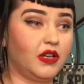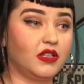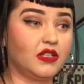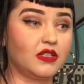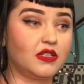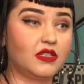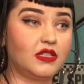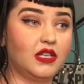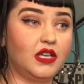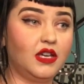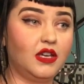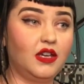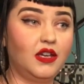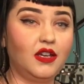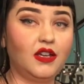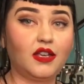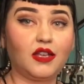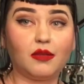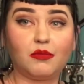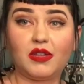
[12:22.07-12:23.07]
you see,
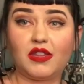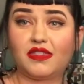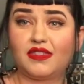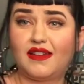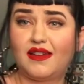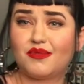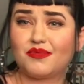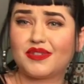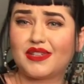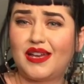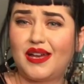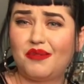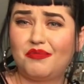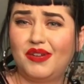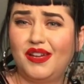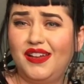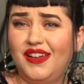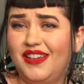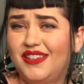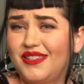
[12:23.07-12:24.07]
give me a thumbs up.
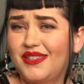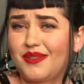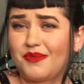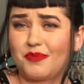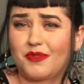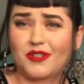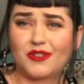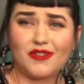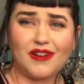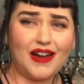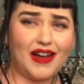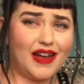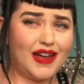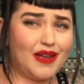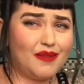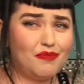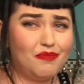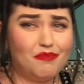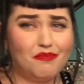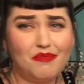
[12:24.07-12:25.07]

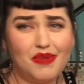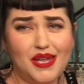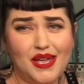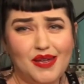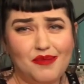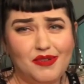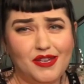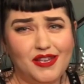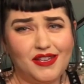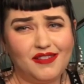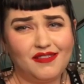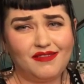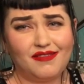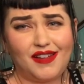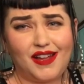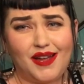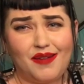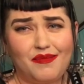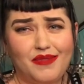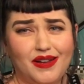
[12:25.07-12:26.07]
Subscribe, baby.
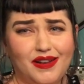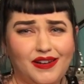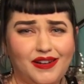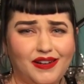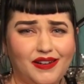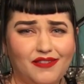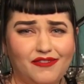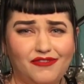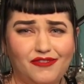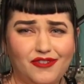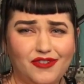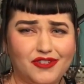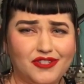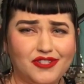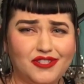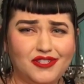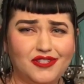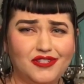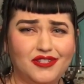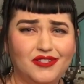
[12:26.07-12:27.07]
I'm not gonna force
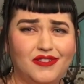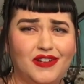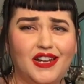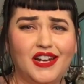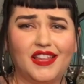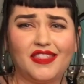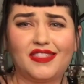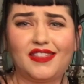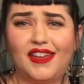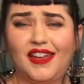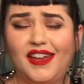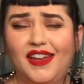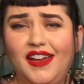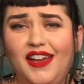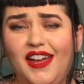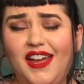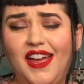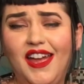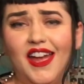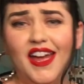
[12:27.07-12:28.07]
you to do anything.
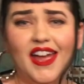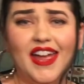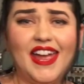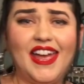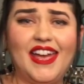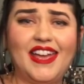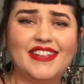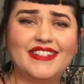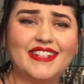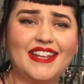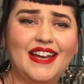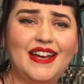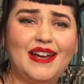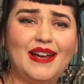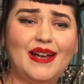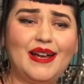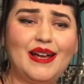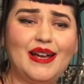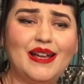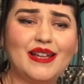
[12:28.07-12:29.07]
And
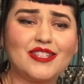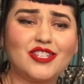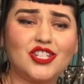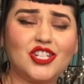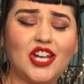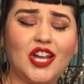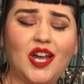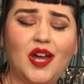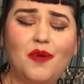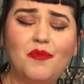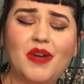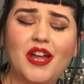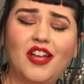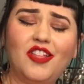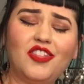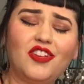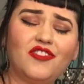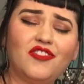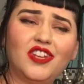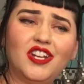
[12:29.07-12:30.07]
check out my
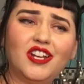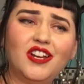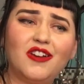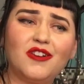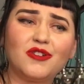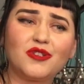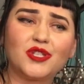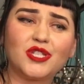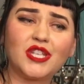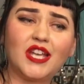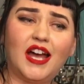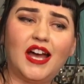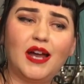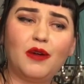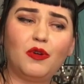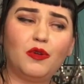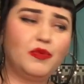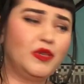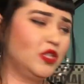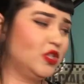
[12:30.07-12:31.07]
other videos. I
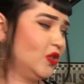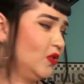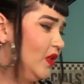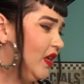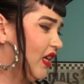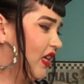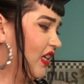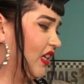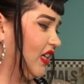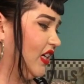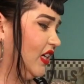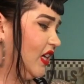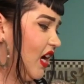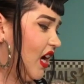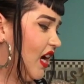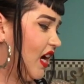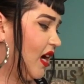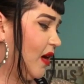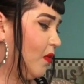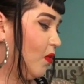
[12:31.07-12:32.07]
will be doing
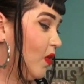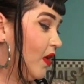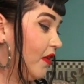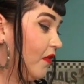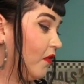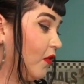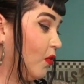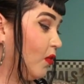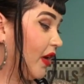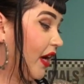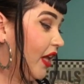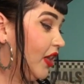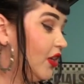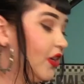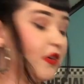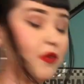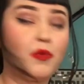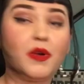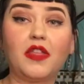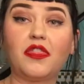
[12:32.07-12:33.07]
one for what I
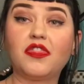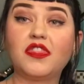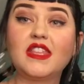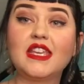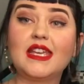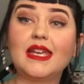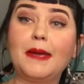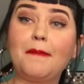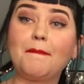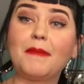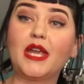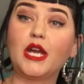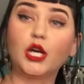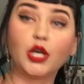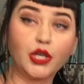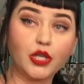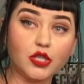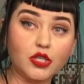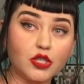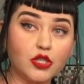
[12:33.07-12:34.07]
learned with the
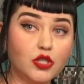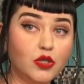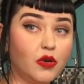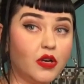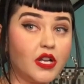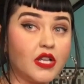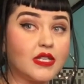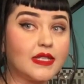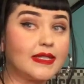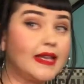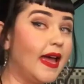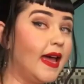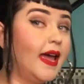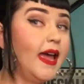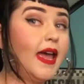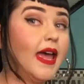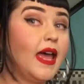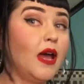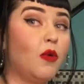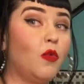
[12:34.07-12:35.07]
Imperial Stewardess,
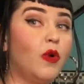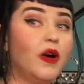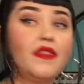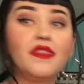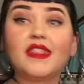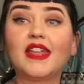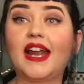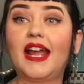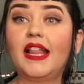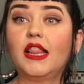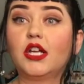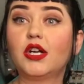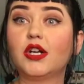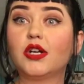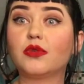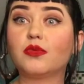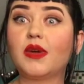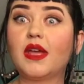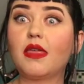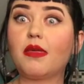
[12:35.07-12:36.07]
and one that I
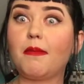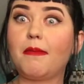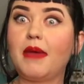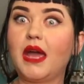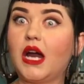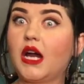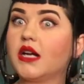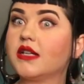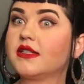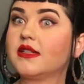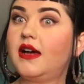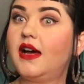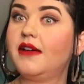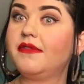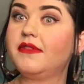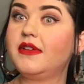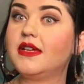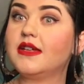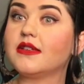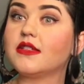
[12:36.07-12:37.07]
learned with Boushh
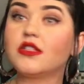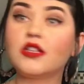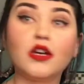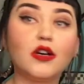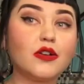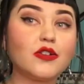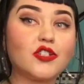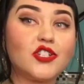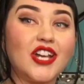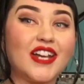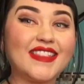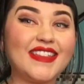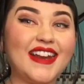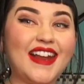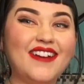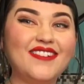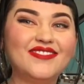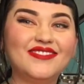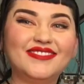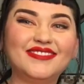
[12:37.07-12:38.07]
Pin. So check that
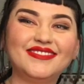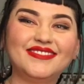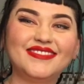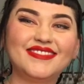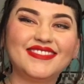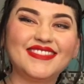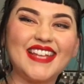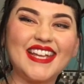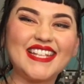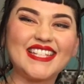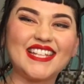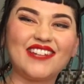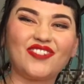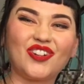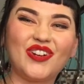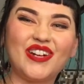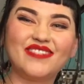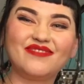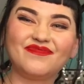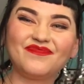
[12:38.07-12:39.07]
out. Thanks,
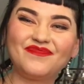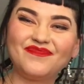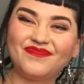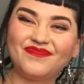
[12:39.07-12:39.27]
everyone.